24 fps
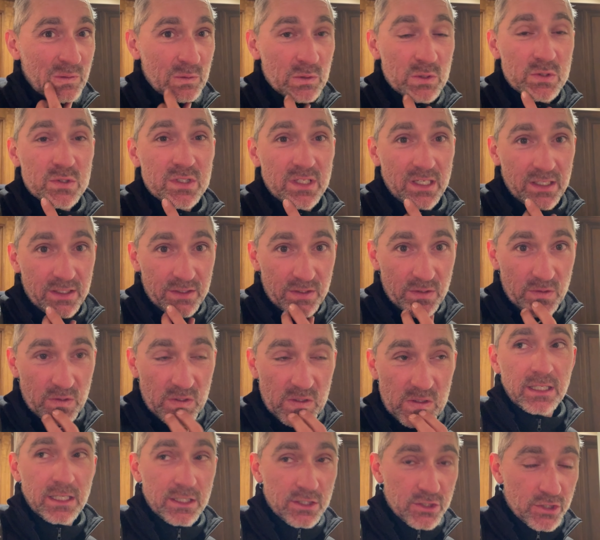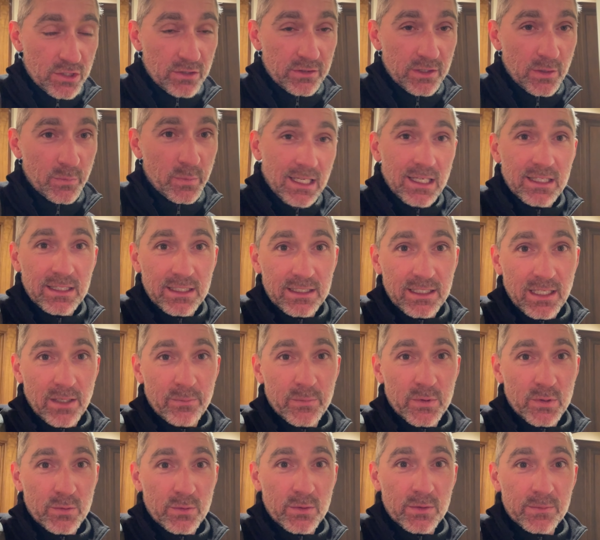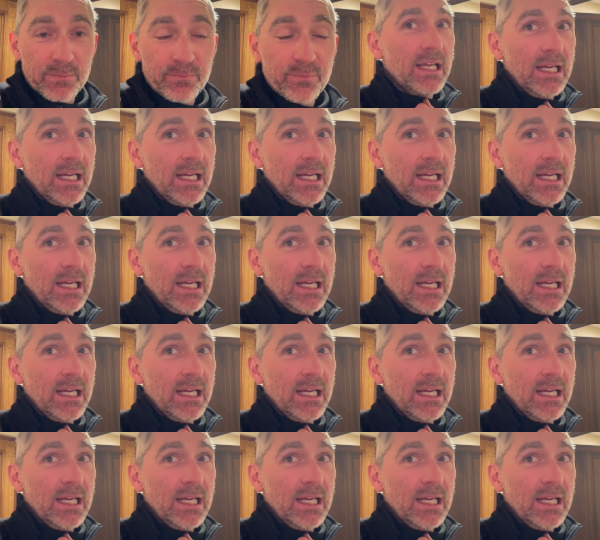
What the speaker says: Rosario. I showed up and they got me a room.